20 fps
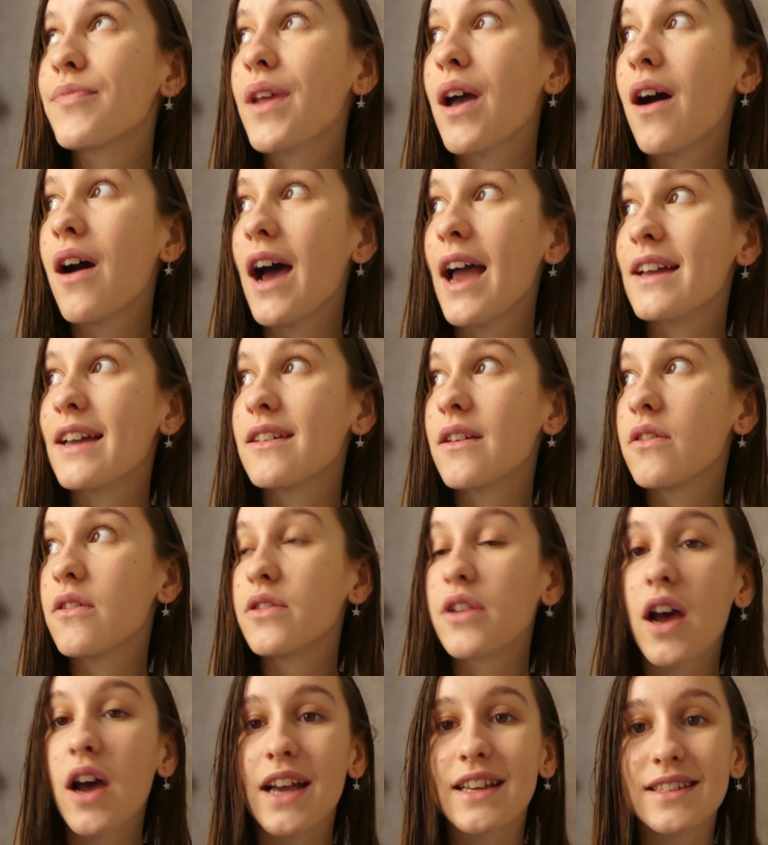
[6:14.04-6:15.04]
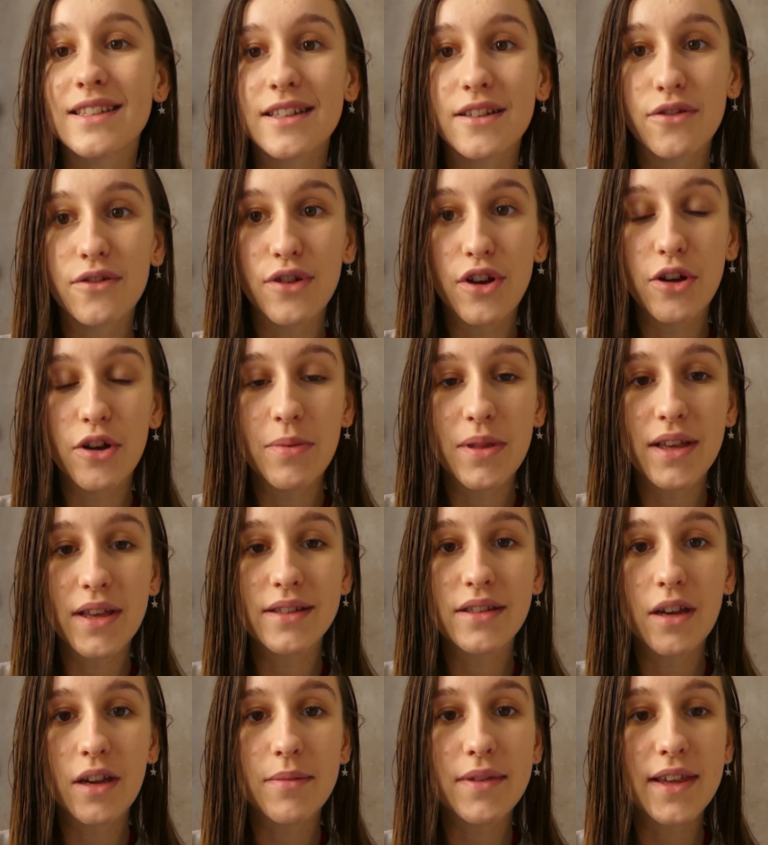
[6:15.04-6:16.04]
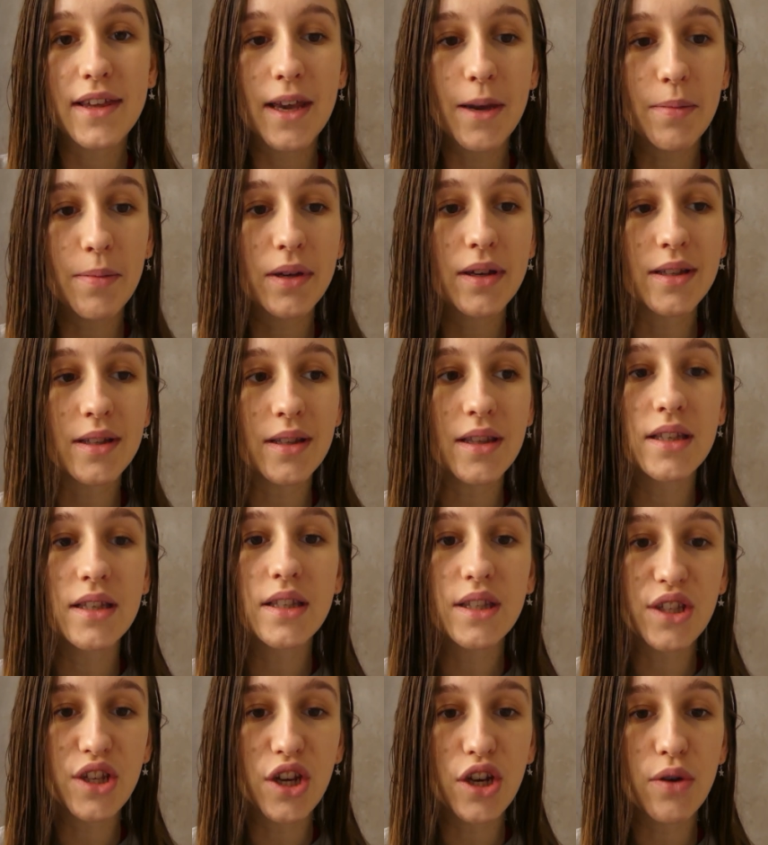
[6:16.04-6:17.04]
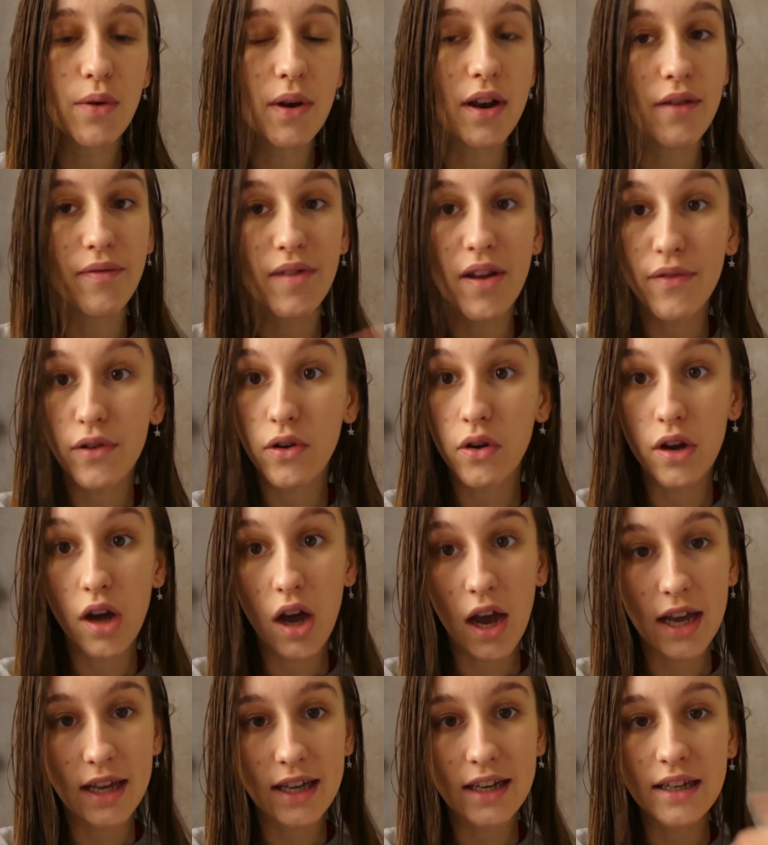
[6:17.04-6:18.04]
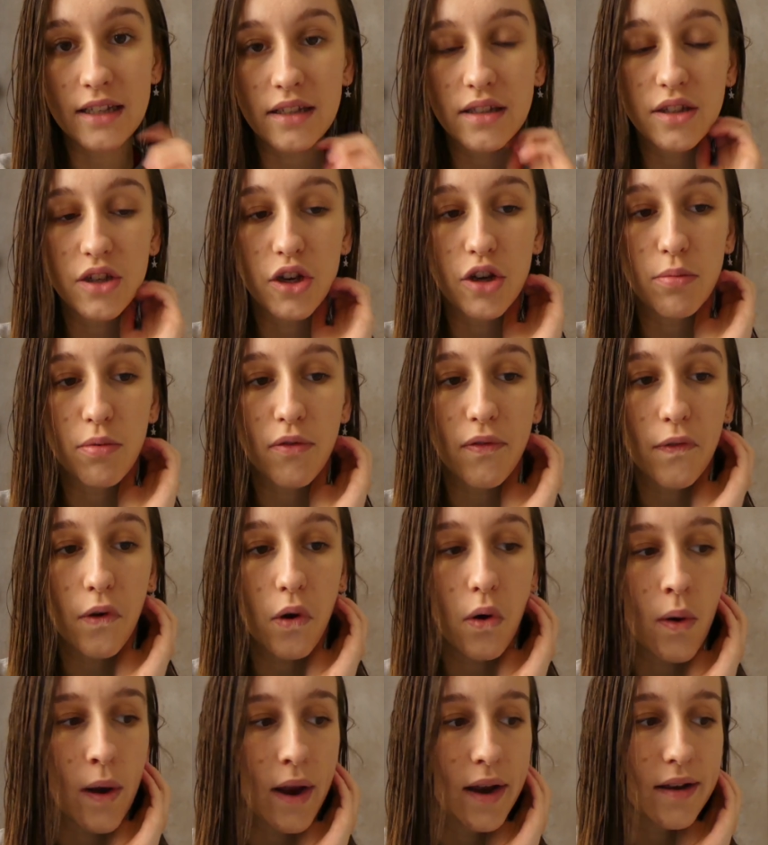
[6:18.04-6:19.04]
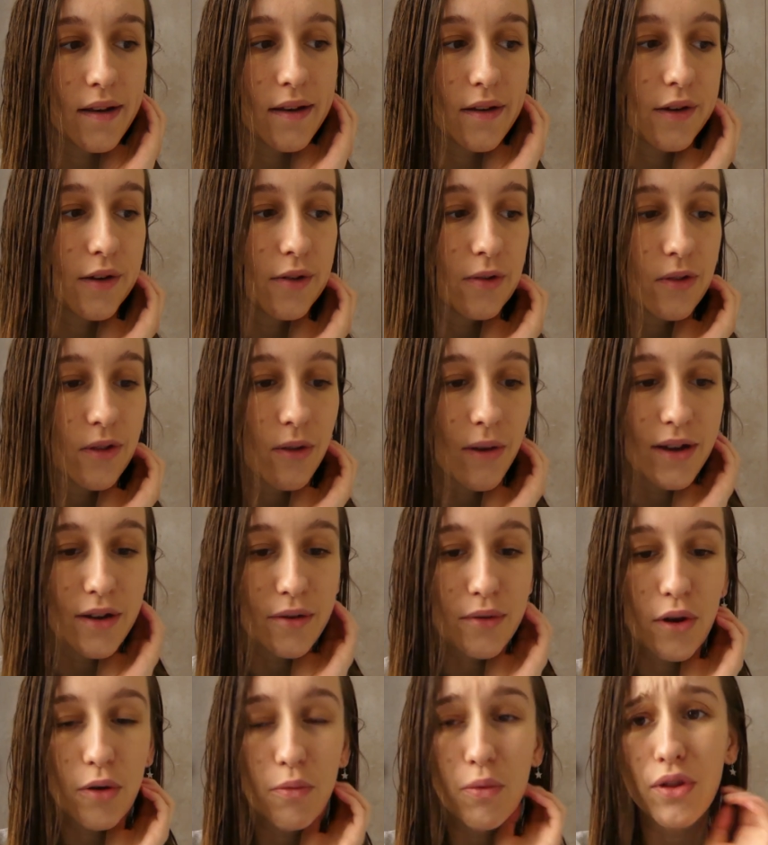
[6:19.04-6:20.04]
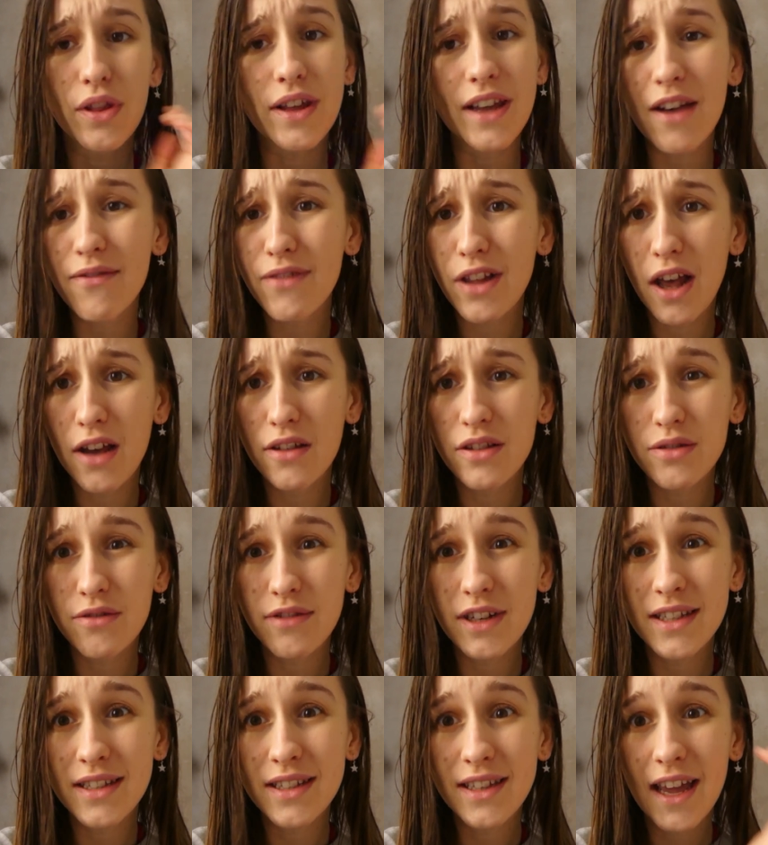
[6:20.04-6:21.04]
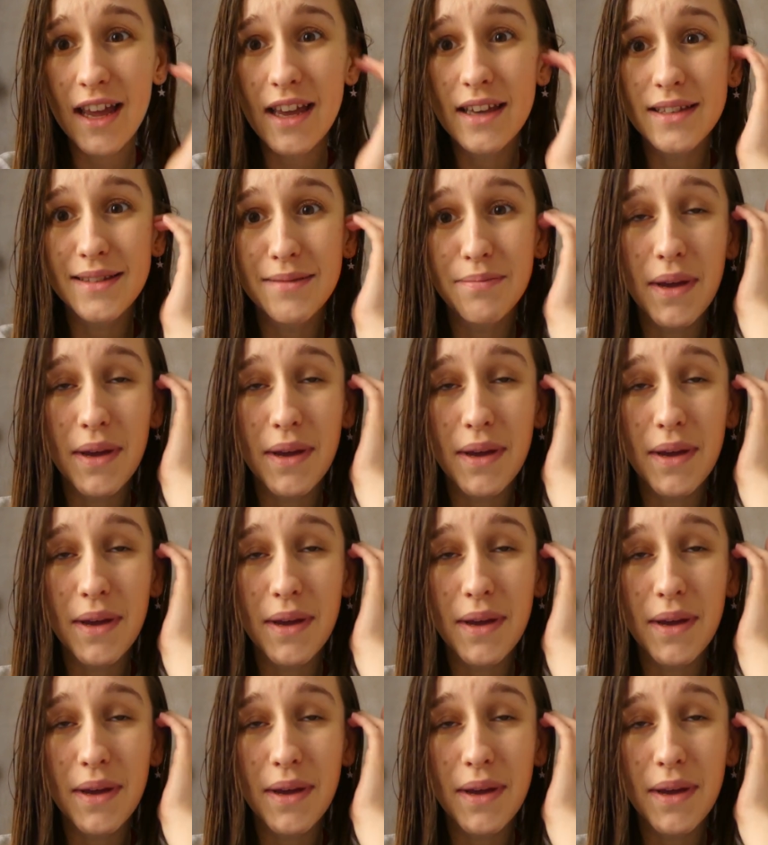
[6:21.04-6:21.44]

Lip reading: hikes in Grenoble at this time of year because of the snow, and I've never gone hiking in snow before, and also I don't know what the avalanche risk is.